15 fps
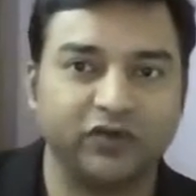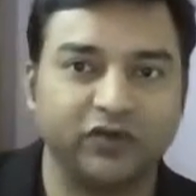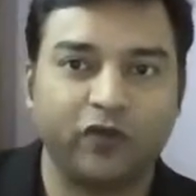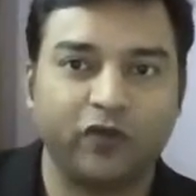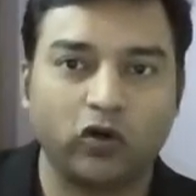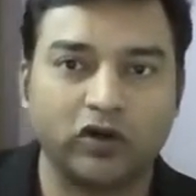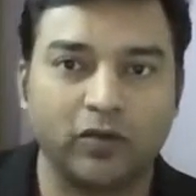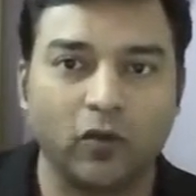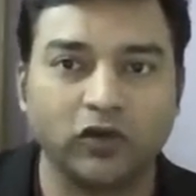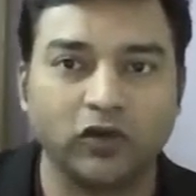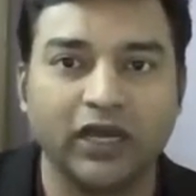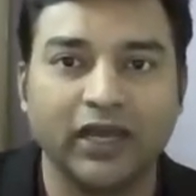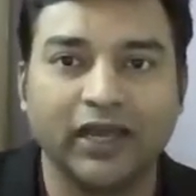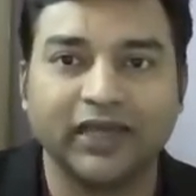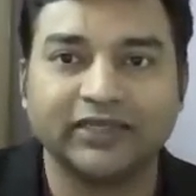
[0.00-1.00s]
We have talked about
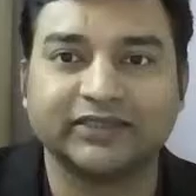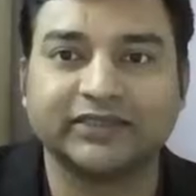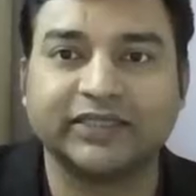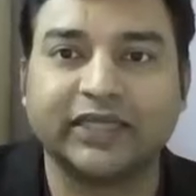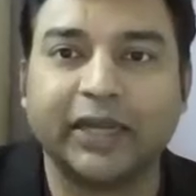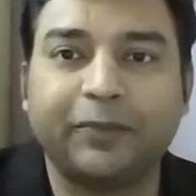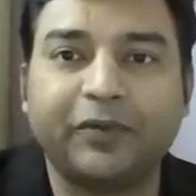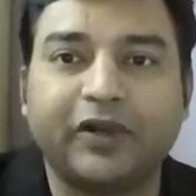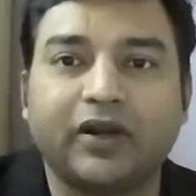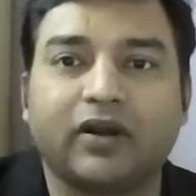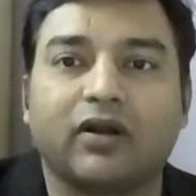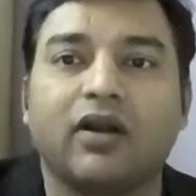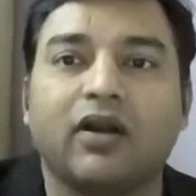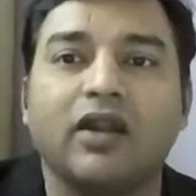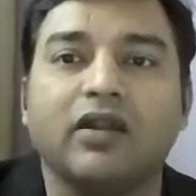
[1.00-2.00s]
script
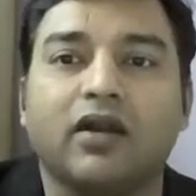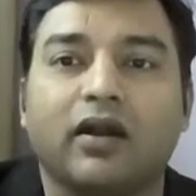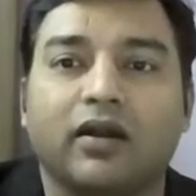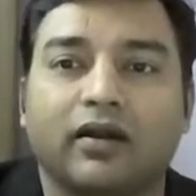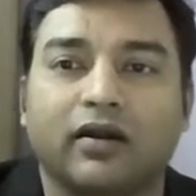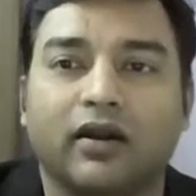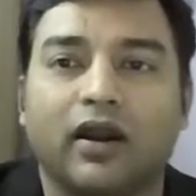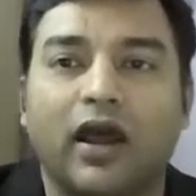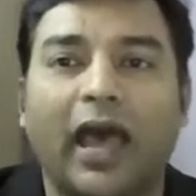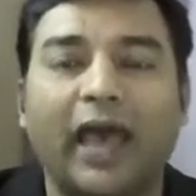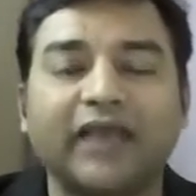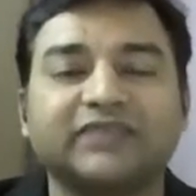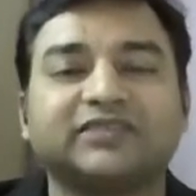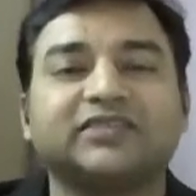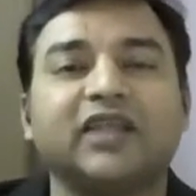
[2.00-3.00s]
runner,
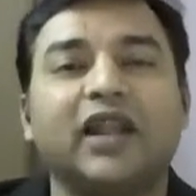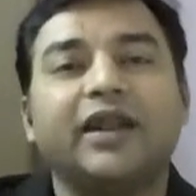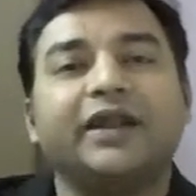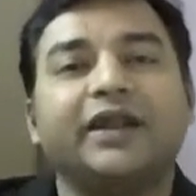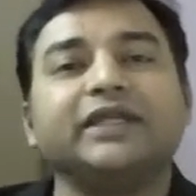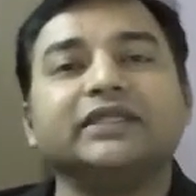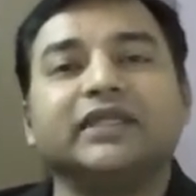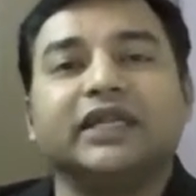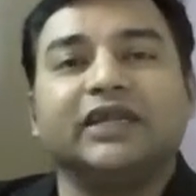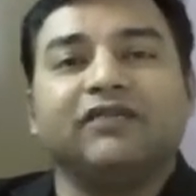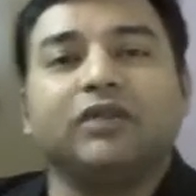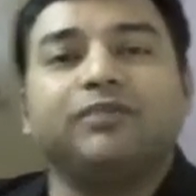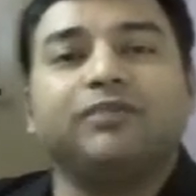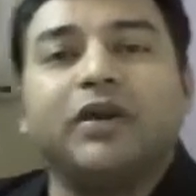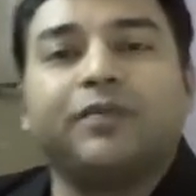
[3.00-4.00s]
accelerating the
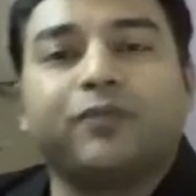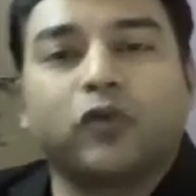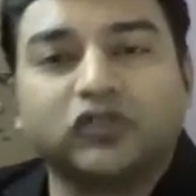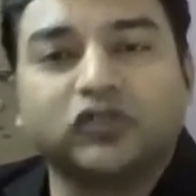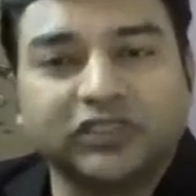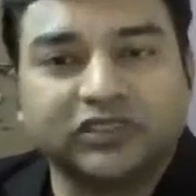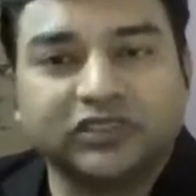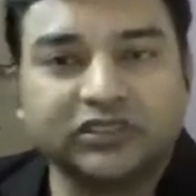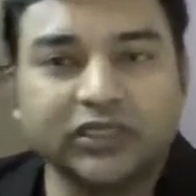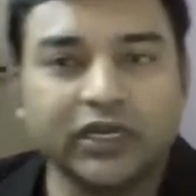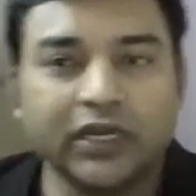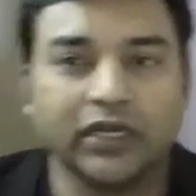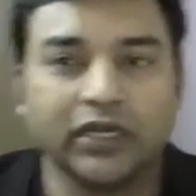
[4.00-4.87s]
development process,